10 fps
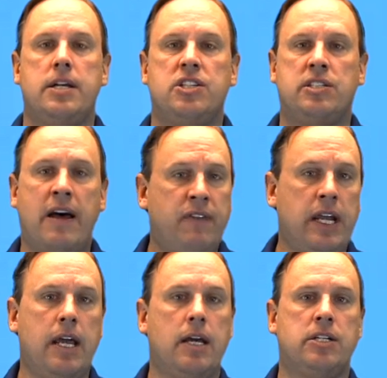
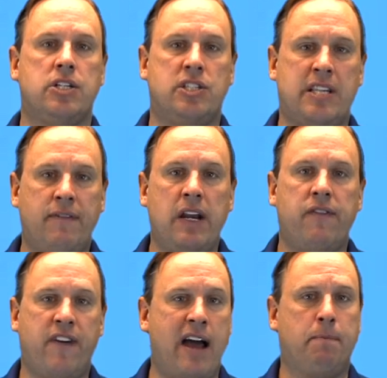70 to
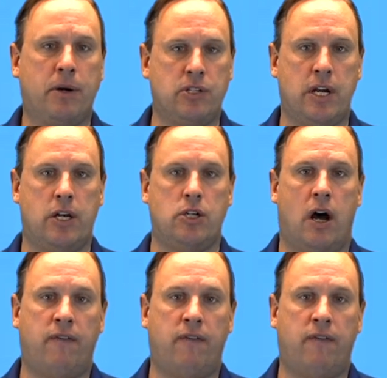75%